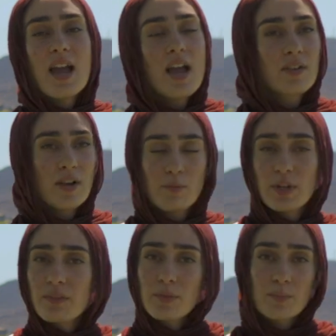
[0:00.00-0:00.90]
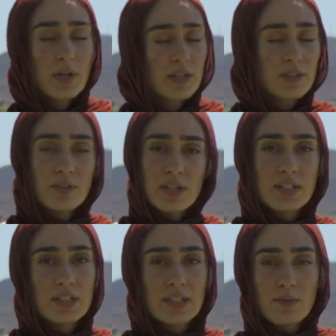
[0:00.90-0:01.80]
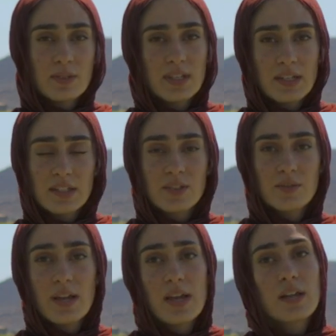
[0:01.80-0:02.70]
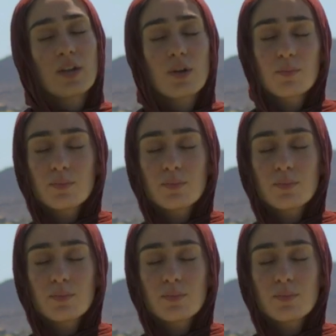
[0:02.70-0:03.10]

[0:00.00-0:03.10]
grab whatever donations that were set into it and go